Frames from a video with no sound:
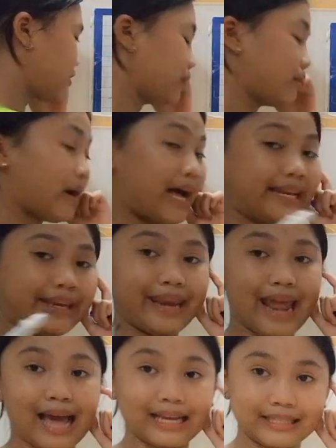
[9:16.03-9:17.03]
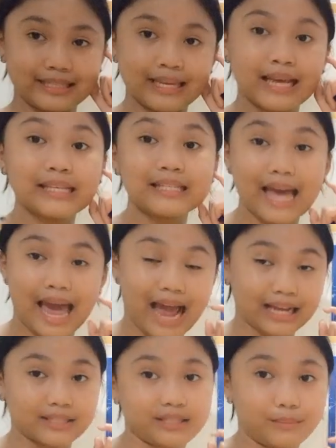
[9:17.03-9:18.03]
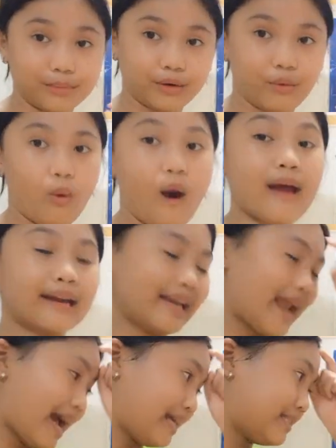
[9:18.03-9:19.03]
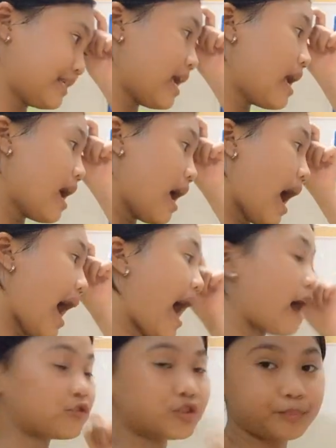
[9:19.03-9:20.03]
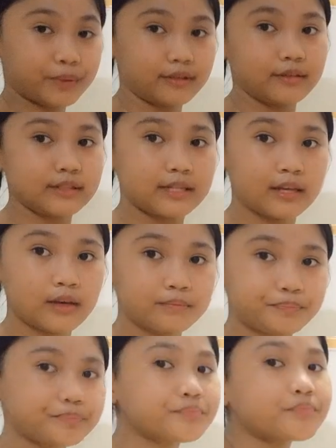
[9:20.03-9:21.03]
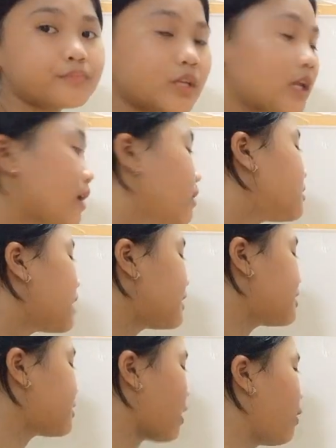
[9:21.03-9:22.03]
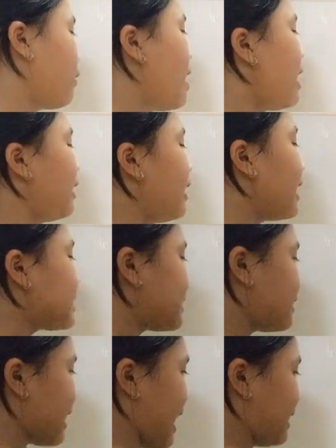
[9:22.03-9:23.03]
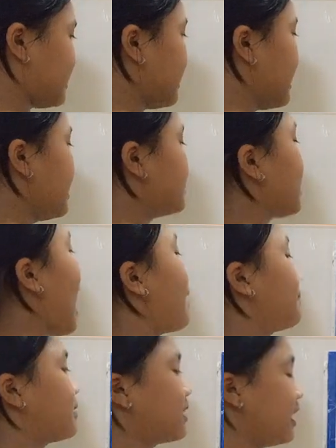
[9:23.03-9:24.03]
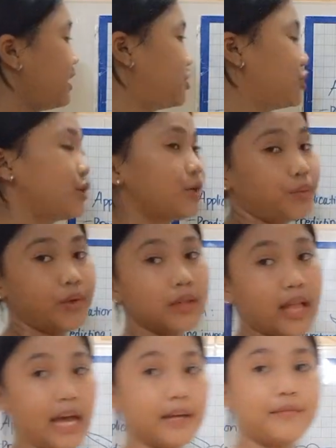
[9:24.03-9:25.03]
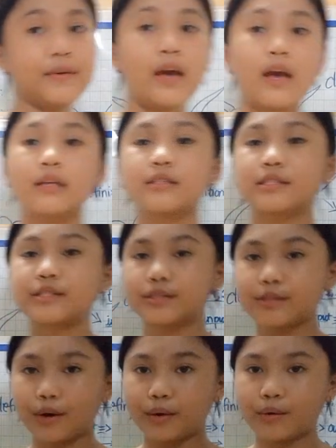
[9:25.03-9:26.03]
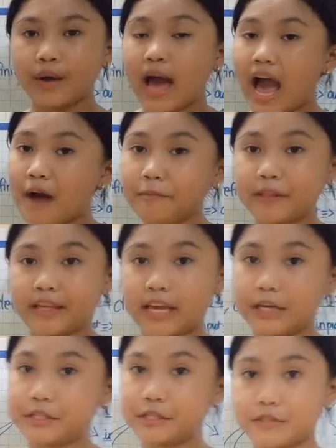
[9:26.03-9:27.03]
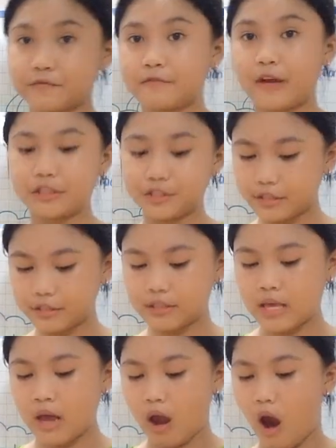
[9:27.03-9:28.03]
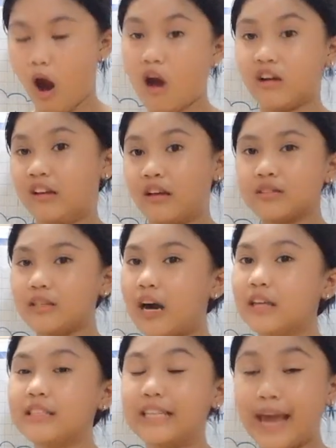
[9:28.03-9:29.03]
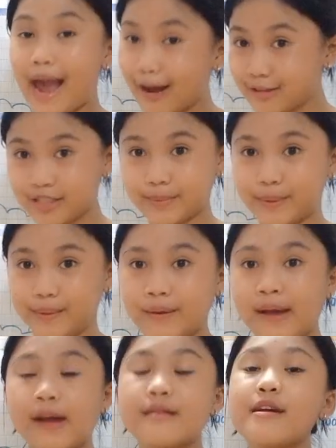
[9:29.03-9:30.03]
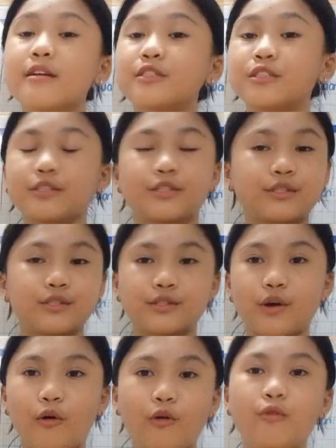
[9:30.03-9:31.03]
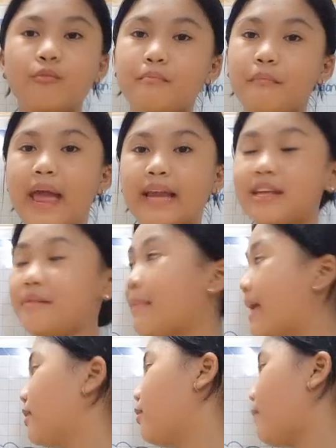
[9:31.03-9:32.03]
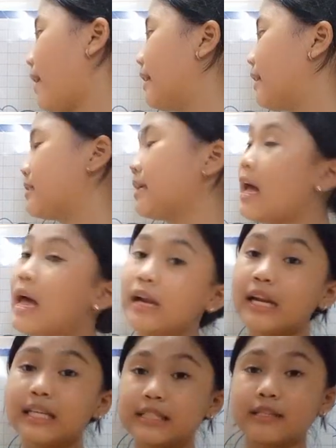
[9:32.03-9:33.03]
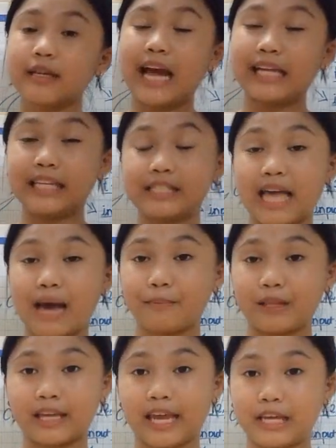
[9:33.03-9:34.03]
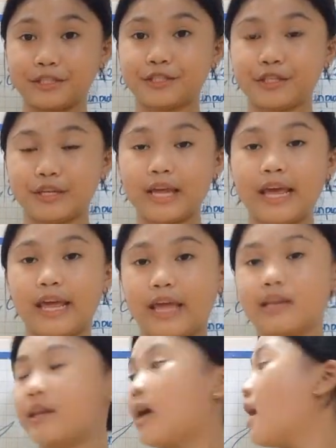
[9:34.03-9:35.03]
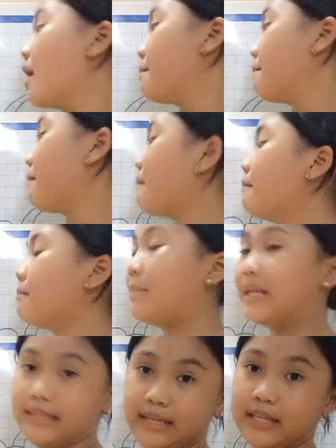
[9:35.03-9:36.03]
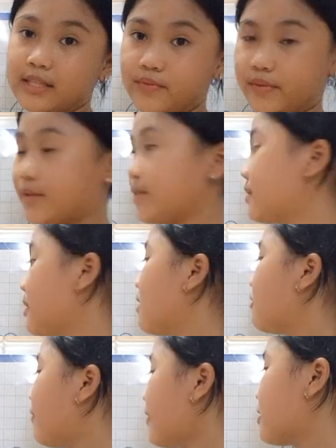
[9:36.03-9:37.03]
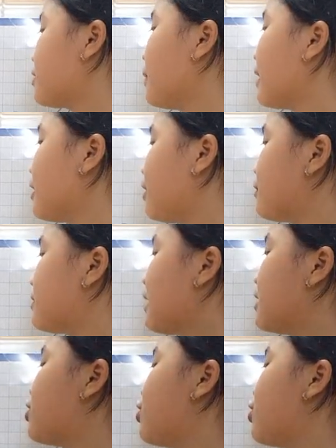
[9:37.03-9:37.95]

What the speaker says: to a nice tax number or a nice output. And so let's look at its application in real life. So application to functions are uncountable. There's just so many ways. Let's look at its application in business first. First, we can use it